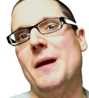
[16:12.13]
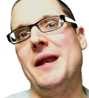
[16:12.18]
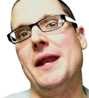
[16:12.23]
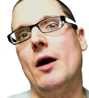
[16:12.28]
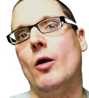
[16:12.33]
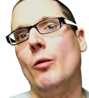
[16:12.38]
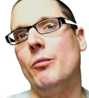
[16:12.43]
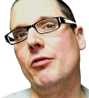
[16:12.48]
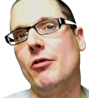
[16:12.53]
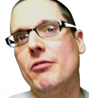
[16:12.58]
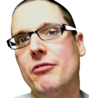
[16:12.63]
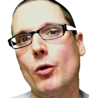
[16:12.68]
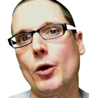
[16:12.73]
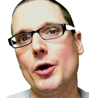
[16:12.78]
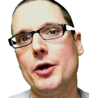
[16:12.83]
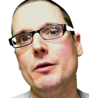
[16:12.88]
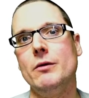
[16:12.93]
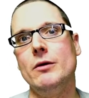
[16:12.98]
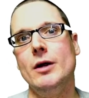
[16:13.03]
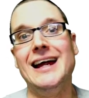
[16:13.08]
helpful for
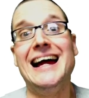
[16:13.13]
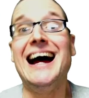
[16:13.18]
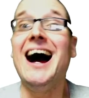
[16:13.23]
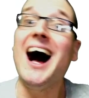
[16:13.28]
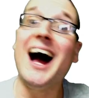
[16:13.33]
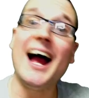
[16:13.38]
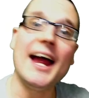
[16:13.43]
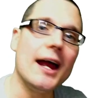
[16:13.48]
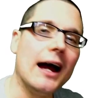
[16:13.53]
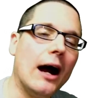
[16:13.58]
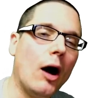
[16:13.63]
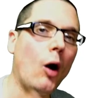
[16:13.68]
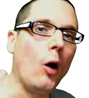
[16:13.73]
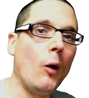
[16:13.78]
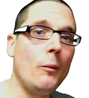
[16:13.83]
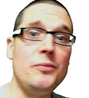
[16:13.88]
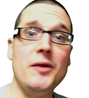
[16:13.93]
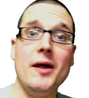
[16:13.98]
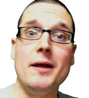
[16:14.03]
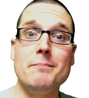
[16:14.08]
you. I
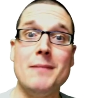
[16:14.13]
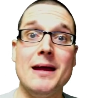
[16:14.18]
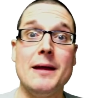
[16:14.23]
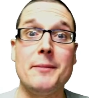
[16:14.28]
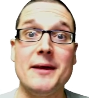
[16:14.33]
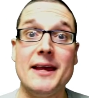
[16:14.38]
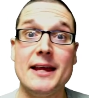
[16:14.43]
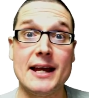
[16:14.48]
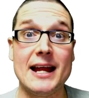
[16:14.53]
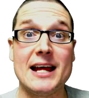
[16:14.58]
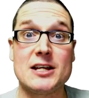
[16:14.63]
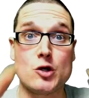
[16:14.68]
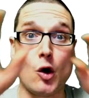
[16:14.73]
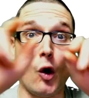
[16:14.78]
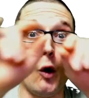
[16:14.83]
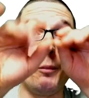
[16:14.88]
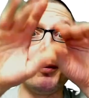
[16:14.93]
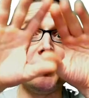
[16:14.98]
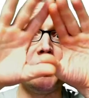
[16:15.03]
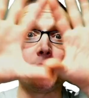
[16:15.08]
hope that maybe it has
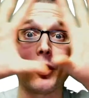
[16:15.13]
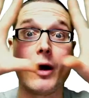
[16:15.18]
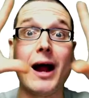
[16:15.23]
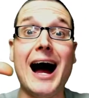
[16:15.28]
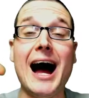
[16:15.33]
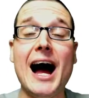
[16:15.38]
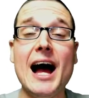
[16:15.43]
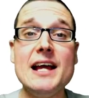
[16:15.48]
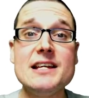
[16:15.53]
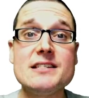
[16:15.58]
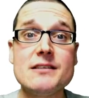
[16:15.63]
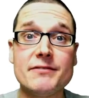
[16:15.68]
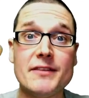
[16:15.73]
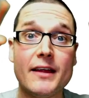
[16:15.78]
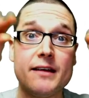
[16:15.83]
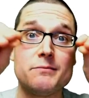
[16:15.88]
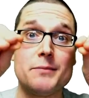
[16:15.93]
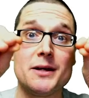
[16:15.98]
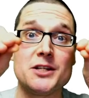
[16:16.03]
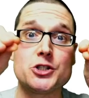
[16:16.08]
opened your eyes if
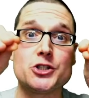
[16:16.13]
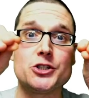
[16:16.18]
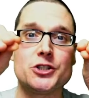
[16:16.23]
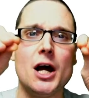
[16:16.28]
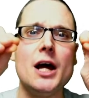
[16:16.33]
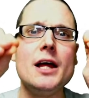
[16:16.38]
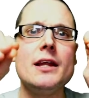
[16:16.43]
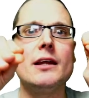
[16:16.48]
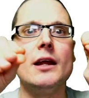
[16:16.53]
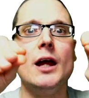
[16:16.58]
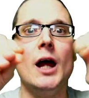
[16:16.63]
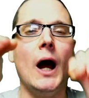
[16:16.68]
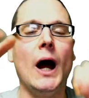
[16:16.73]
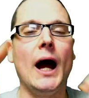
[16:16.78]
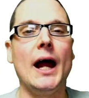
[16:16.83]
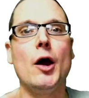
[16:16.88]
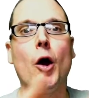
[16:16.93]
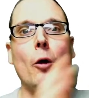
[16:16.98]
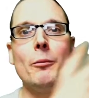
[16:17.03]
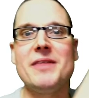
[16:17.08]
they've been shut. I
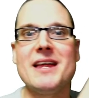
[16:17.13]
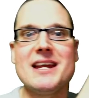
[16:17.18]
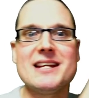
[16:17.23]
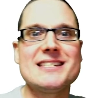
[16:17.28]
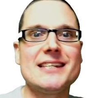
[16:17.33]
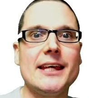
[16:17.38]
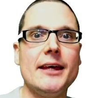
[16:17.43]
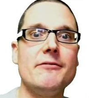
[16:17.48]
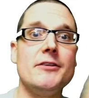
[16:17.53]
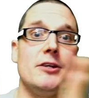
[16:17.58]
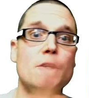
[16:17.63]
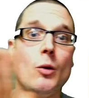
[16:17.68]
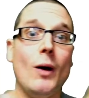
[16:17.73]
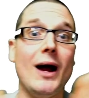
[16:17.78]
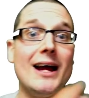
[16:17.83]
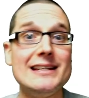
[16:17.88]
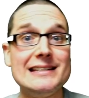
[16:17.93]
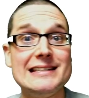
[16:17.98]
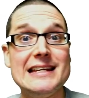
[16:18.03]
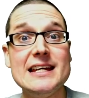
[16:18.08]
hope that it's given you
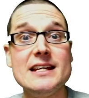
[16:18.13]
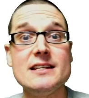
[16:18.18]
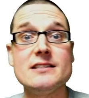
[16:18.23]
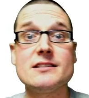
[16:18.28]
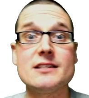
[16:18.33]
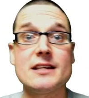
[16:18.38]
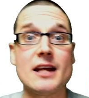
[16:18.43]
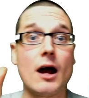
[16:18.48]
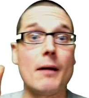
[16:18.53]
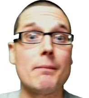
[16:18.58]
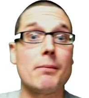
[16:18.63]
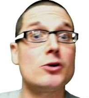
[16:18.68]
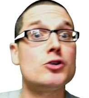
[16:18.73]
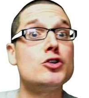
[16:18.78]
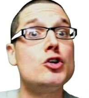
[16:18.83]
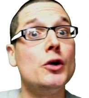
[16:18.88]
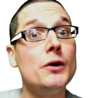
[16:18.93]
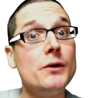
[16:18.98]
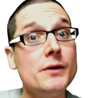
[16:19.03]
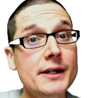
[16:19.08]
ideas and
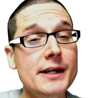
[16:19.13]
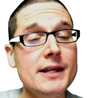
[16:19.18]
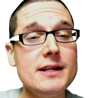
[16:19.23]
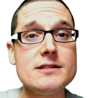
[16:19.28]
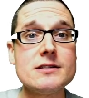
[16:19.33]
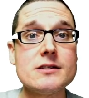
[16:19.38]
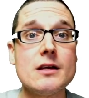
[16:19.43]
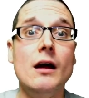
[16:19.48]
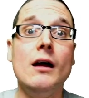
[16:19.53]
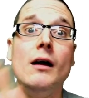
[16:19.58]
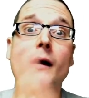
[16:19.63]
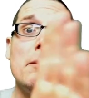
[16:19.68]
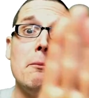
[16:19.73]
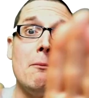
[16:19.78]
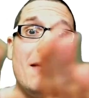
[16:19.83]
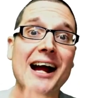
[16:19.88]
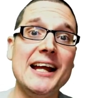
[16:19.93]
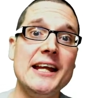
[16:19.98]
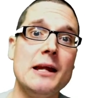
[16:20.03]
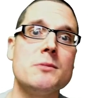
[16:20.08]
opportunities.
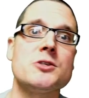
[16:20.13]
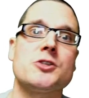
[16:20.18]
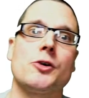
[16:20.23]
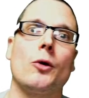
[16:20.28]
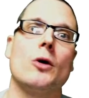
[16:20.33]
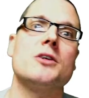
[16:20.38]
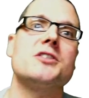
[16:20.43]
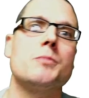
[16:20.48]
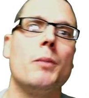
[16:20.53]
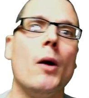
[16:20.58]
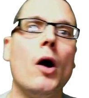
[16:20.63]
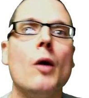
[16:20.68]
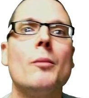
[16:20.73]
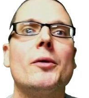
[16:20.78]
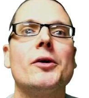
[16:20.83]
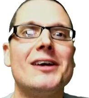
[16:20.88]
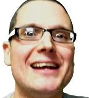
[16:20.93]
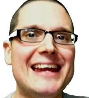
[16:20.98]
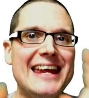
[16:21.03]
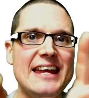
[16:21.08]
My name is Chris
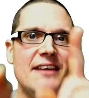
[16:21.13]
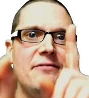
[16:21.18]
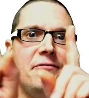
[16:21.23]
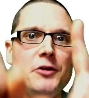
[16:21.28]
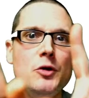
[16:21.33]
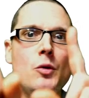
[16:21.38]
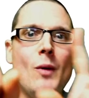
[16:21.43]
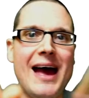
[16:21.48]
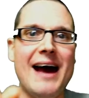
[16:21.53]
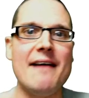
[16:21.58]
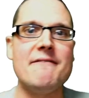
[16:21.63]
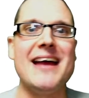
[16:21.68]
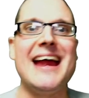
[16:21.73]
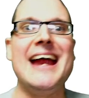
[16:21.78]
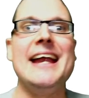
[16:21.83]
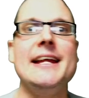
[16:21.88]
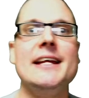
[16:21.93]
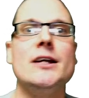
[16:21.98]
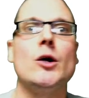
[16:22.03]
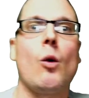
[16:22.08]
Palmer. If you have
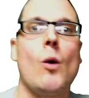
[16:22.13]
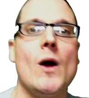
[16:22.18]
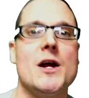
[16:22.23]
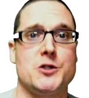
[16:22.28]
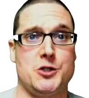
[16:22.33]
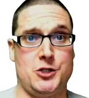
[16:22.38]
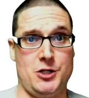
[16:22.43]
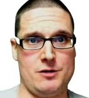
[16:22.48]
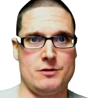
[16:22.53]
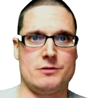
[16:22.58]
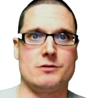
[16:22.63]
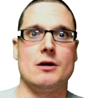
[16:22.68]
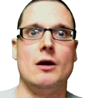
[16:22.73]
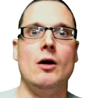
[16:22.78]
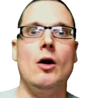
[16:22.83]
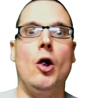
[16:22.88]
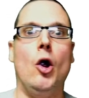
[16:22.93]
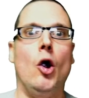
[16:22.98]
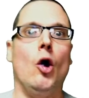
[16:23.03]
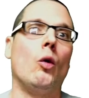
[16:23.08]
any questions
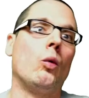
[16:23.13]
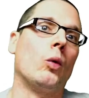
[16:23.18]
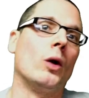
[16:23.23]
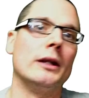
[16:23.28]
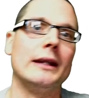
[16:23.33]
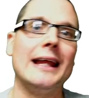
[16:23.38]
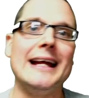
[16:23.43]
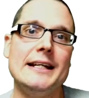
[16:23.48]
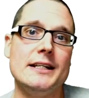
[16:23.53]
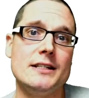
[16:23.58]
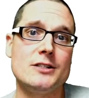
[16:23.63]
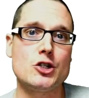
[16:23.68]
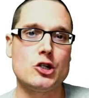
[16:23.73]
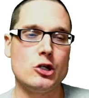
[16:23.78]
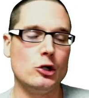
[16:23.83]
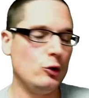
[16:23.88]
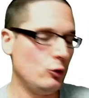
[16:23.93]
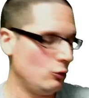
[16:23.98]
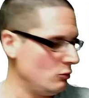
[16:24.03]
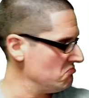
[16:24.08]
related
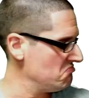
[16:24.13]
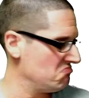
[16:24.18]
to